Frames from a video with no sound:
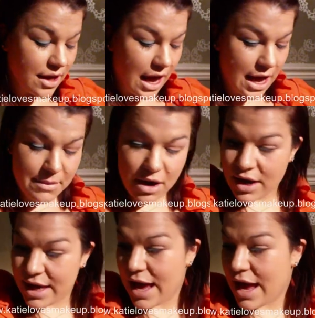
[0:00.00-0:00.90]

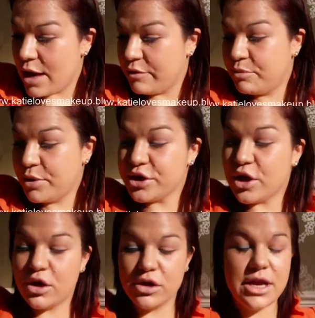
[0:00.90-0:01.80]
I have put
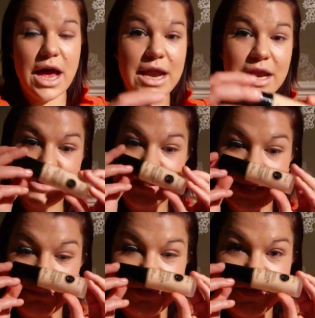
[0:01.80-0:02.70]
on a
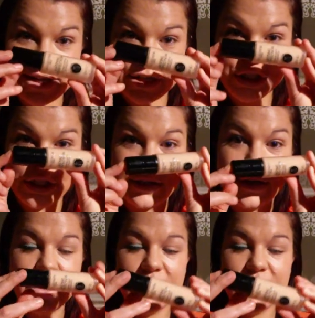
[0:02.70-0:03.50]
Lasting Perfection